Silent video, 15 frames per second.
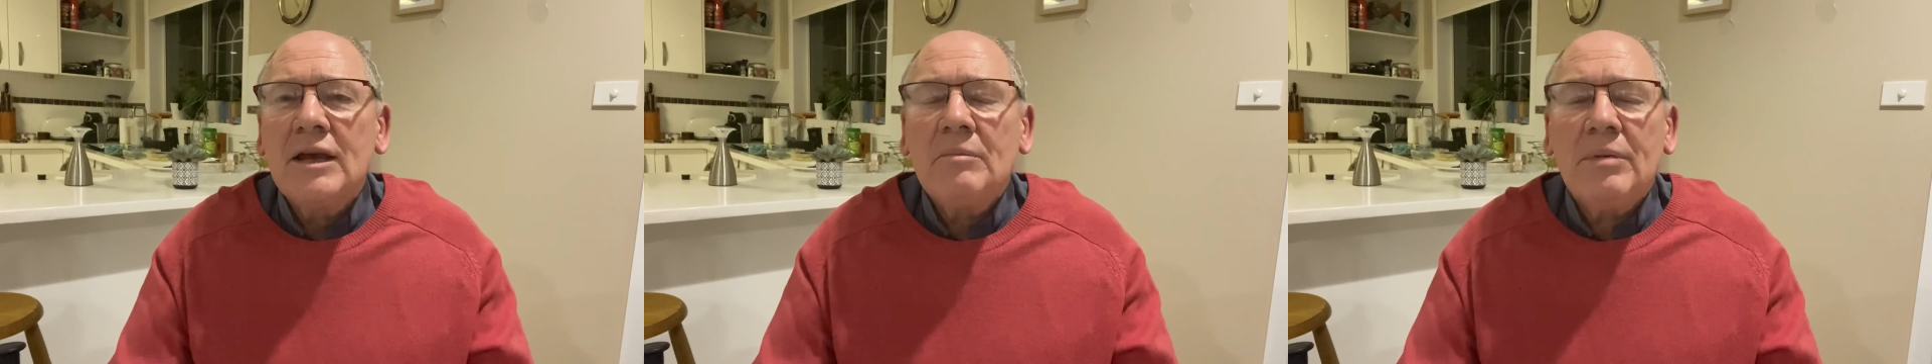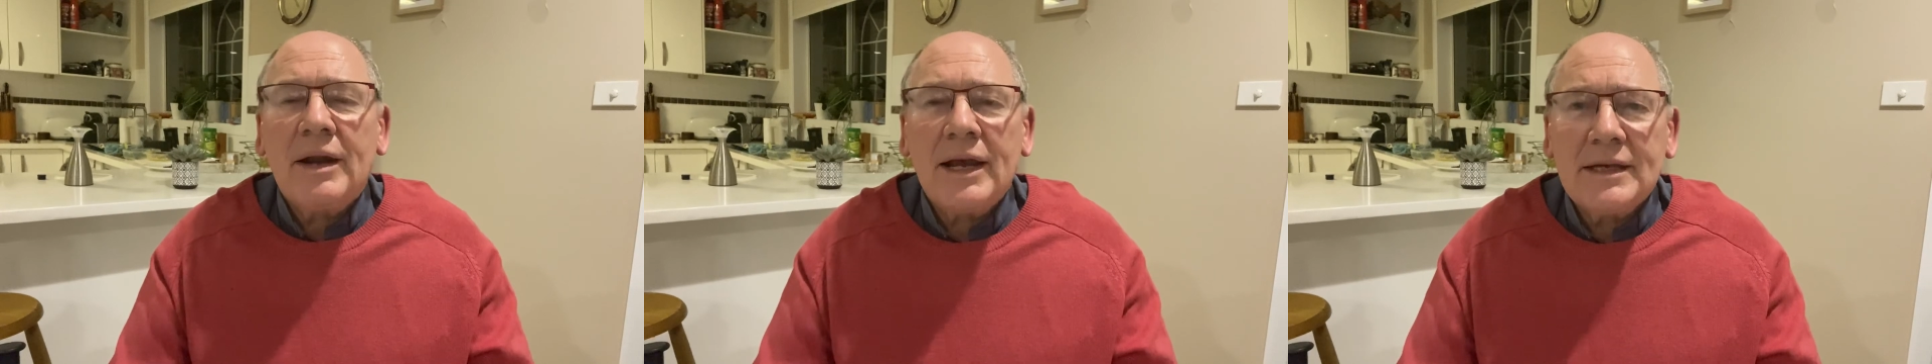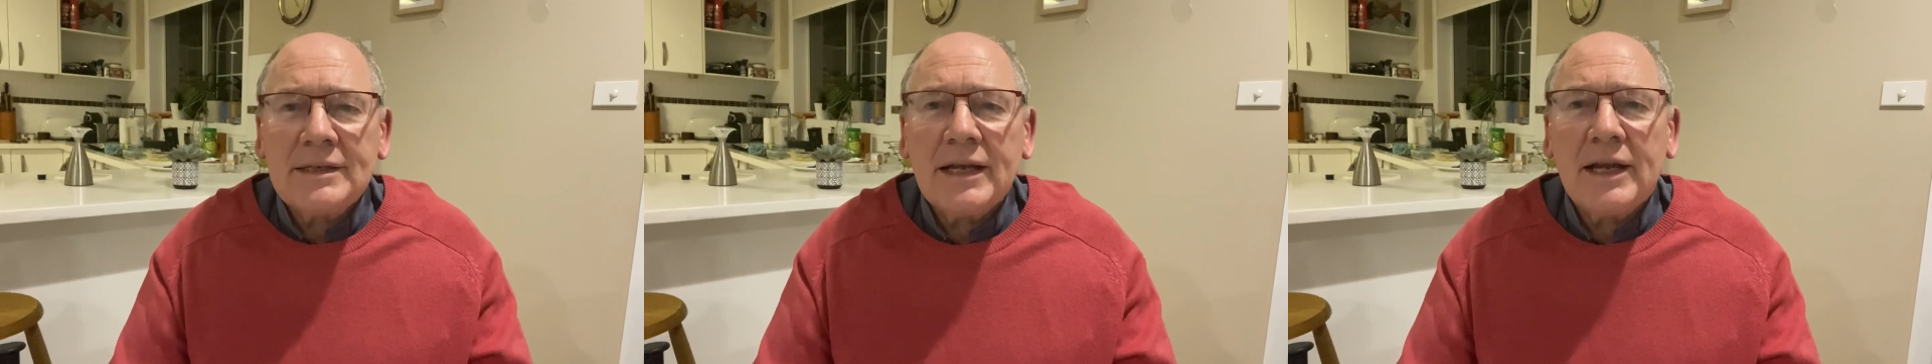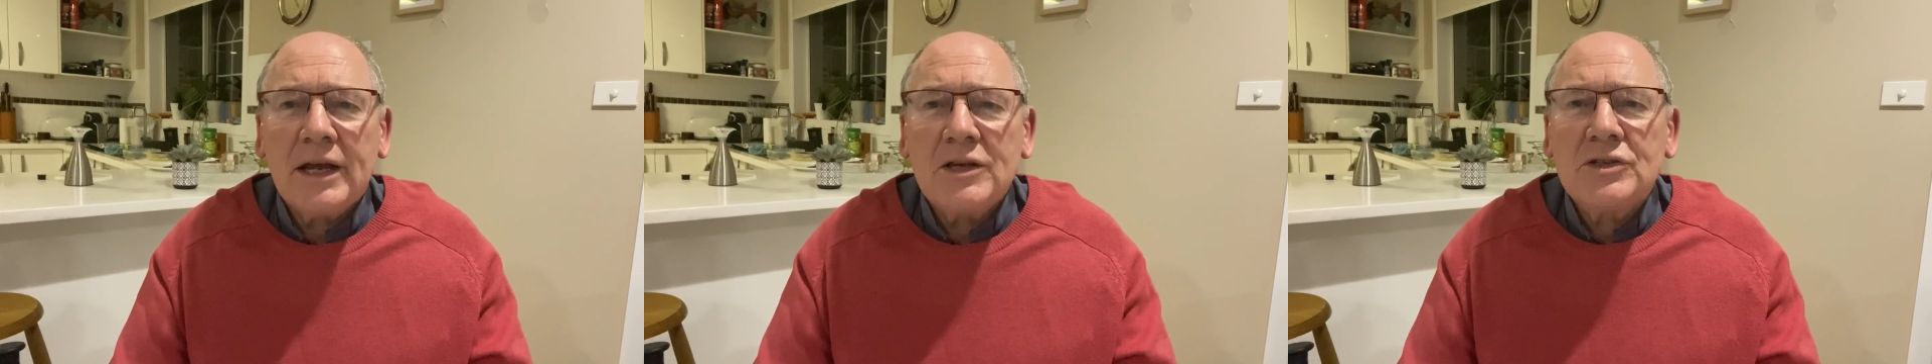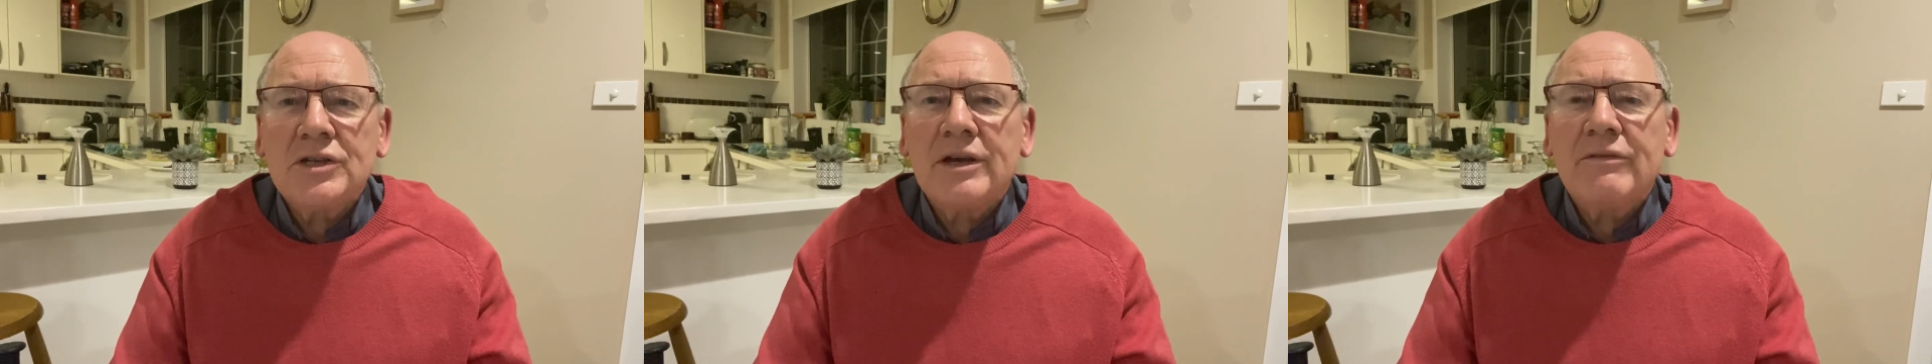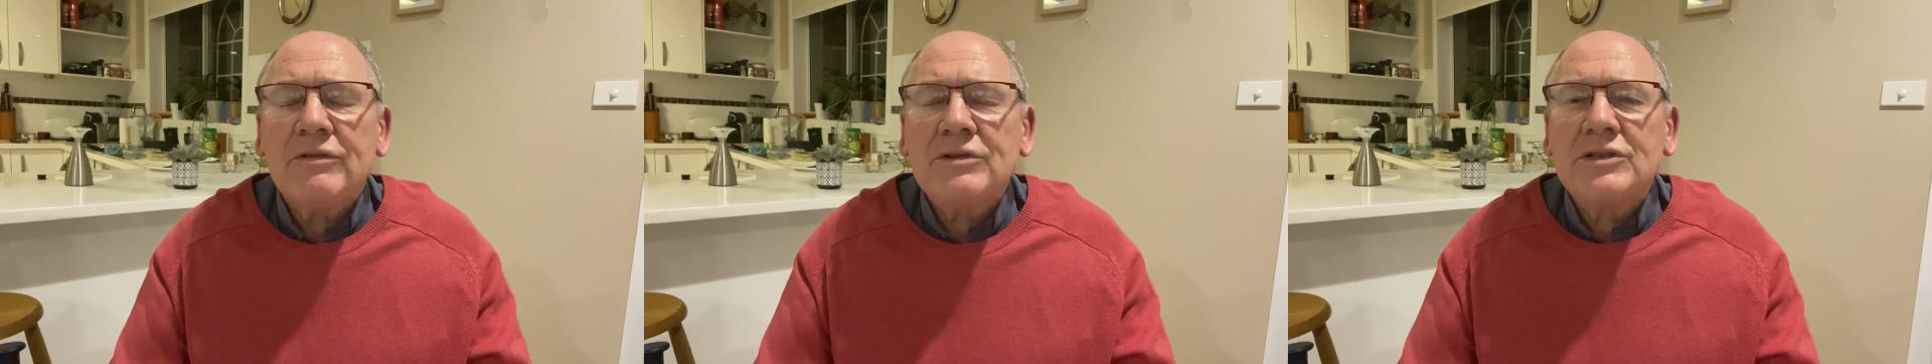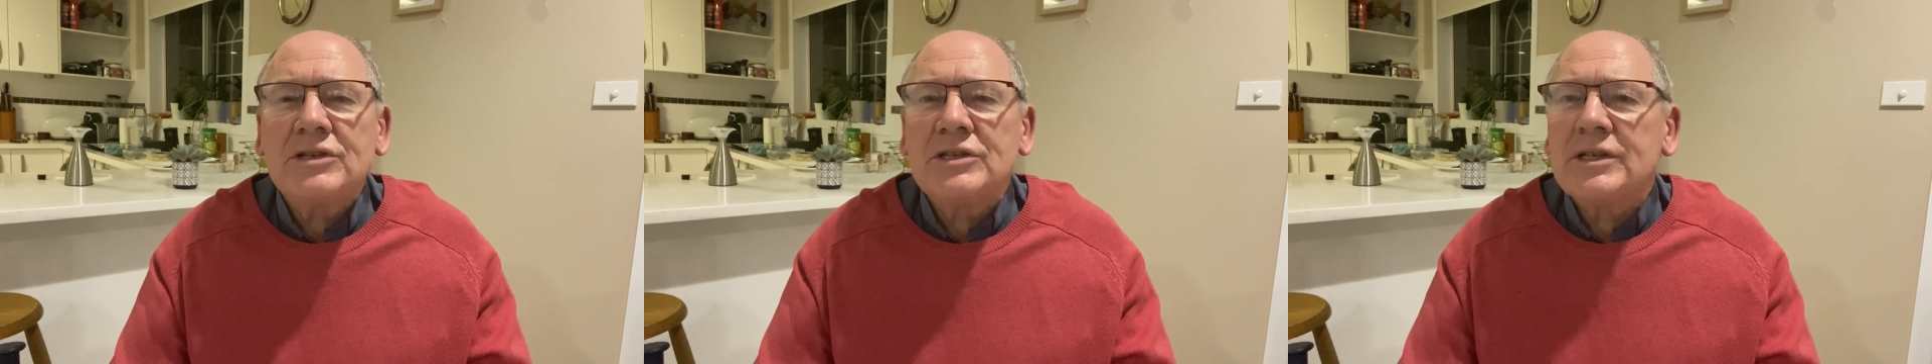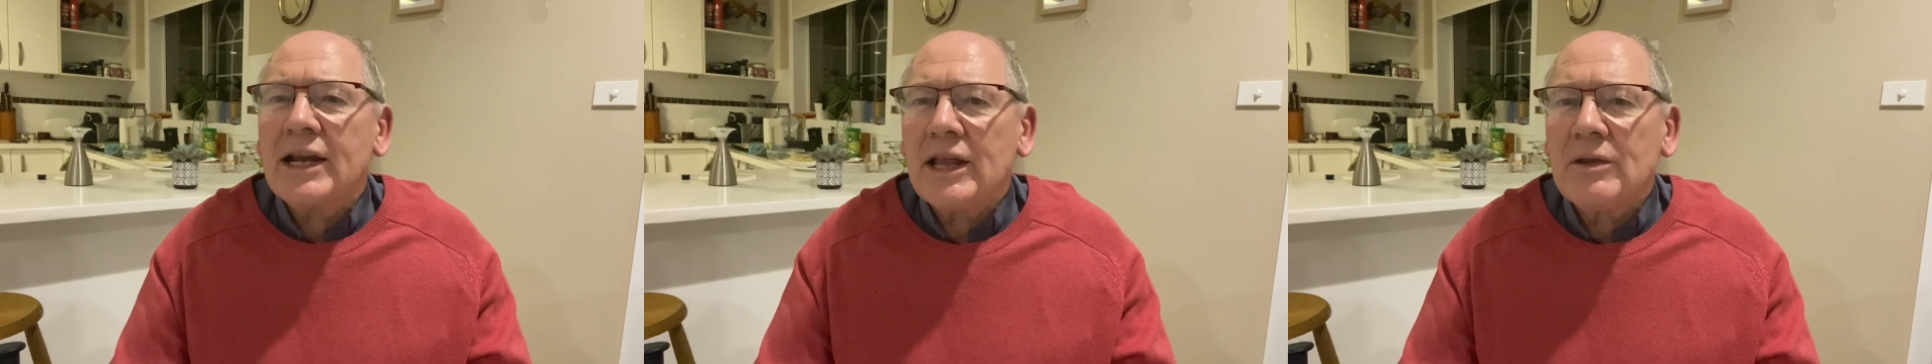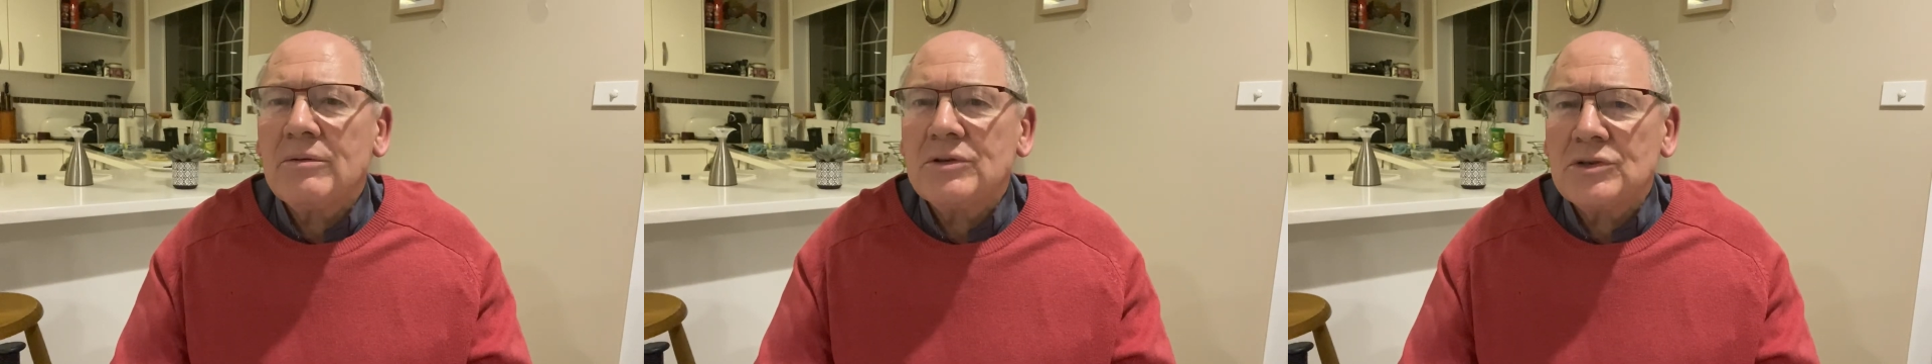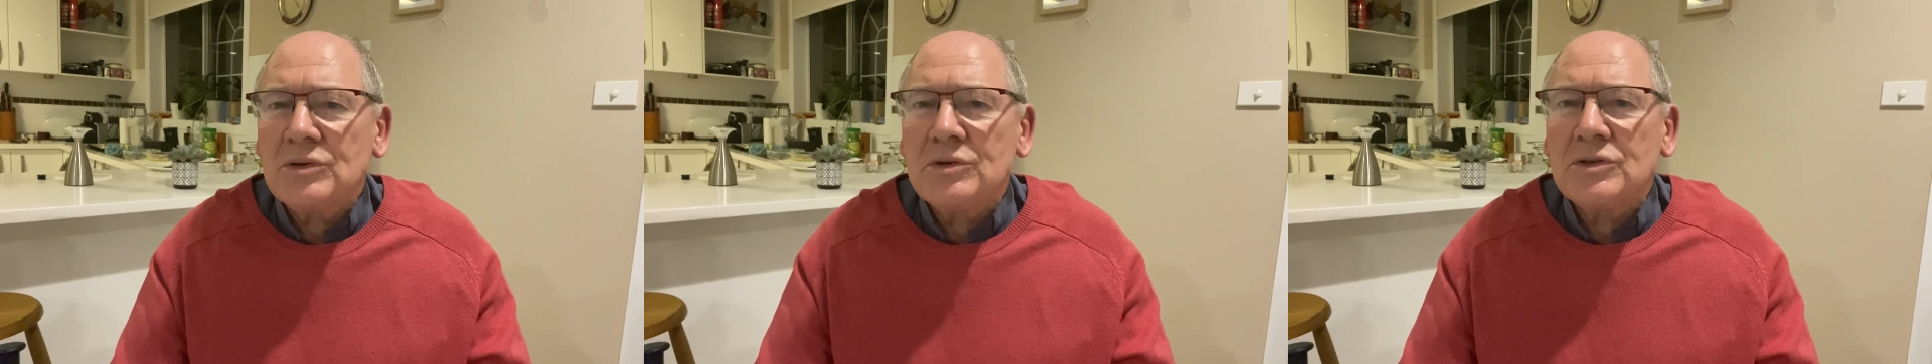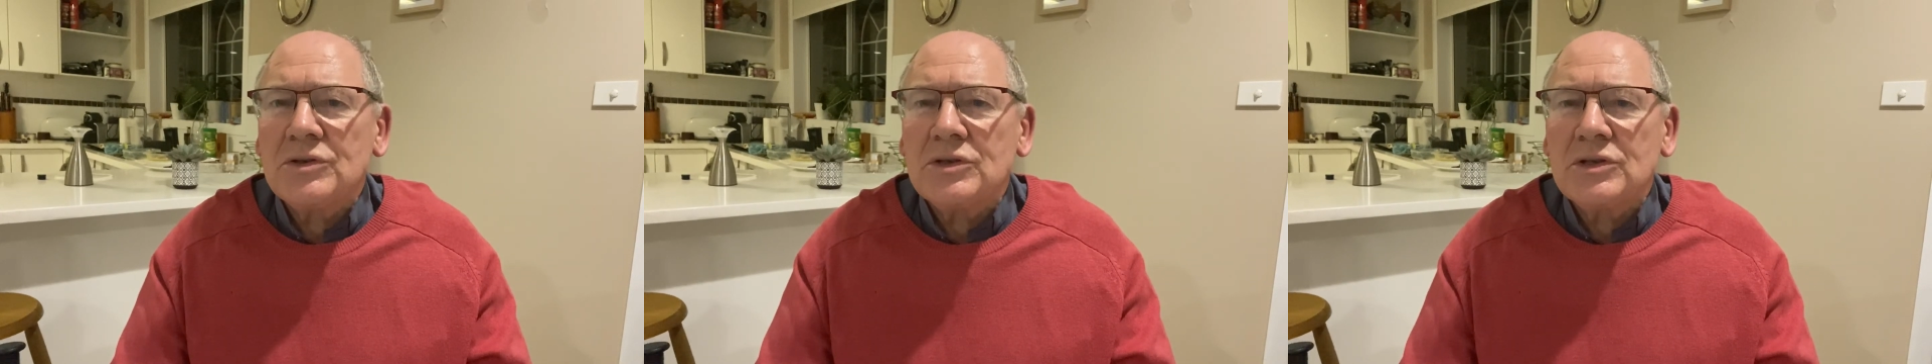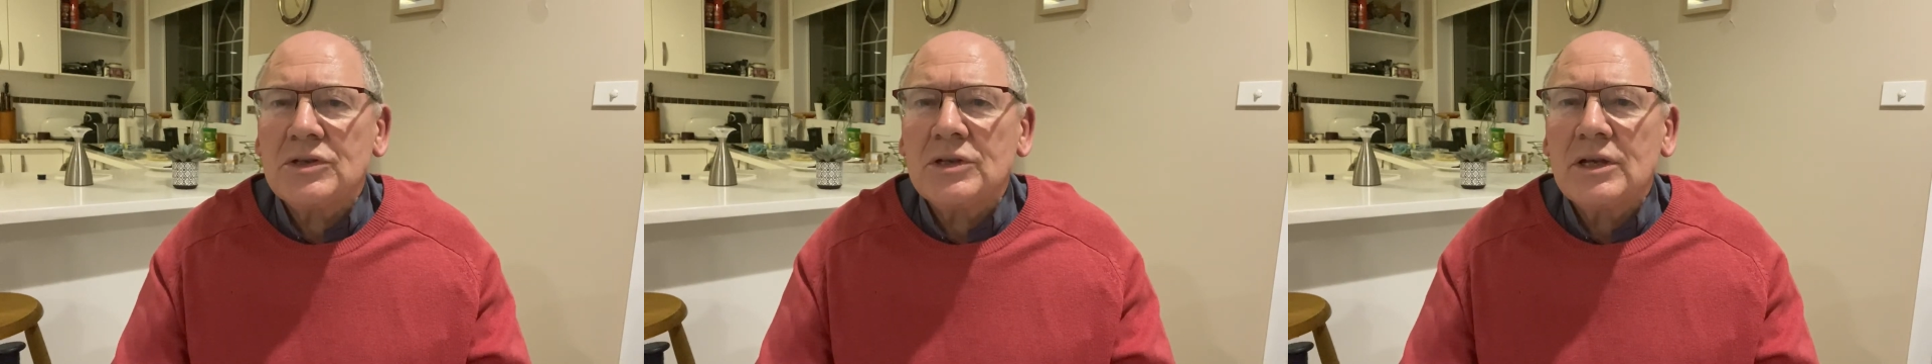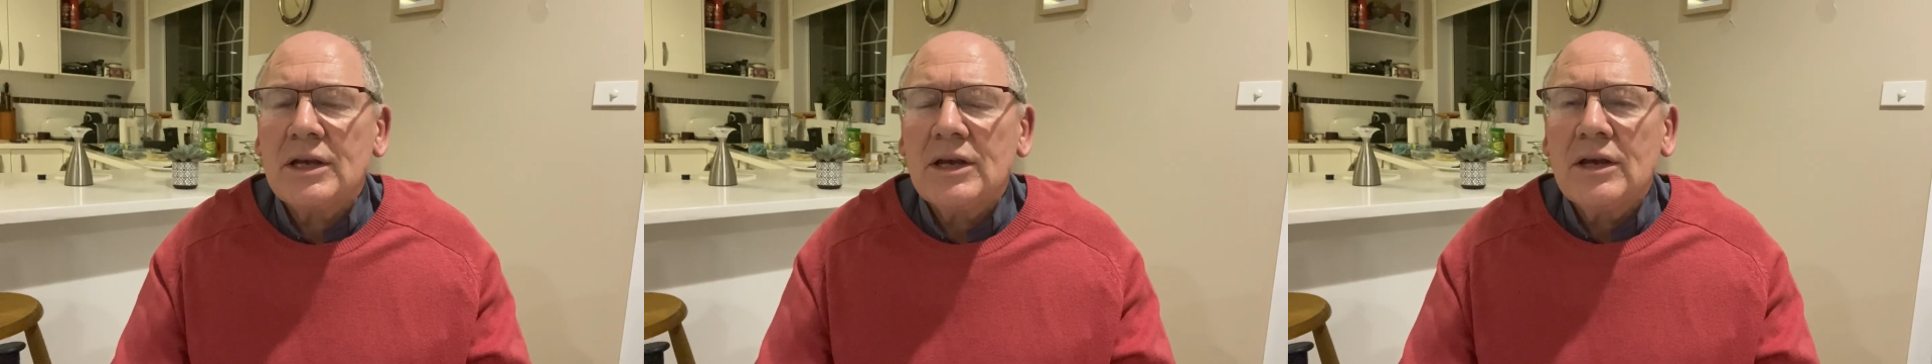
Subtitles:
but our Sunday services and other resources.